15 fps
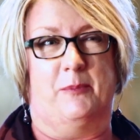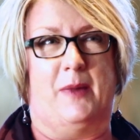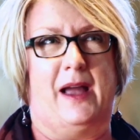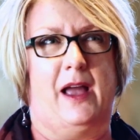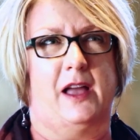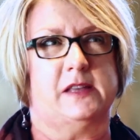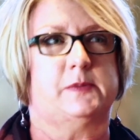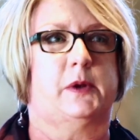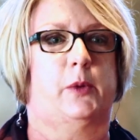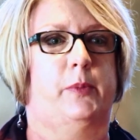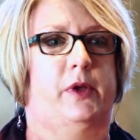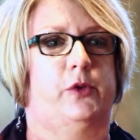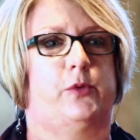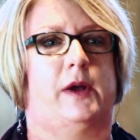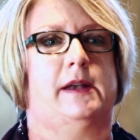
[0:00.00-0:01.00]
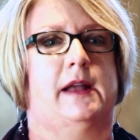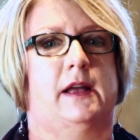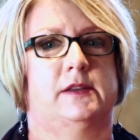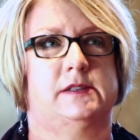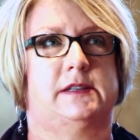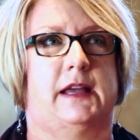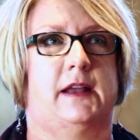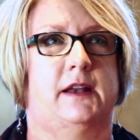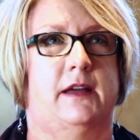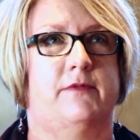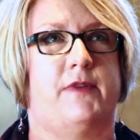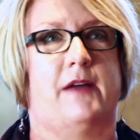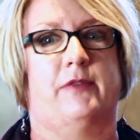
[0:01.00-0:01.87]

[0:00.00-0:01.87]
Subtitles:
My hospital bills right now stand at